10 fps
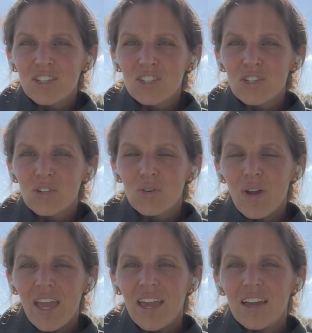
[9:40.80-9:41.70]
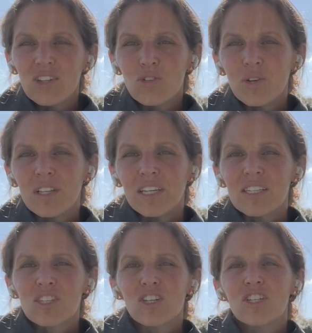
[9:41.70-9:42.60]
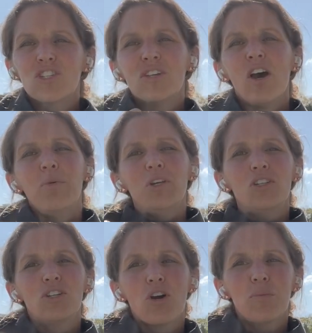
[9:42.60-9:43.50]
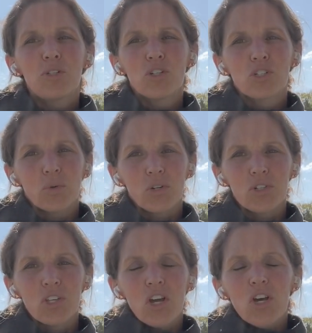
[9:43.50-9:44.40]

2, and release. Good. So now I want you to go up to your shoulders.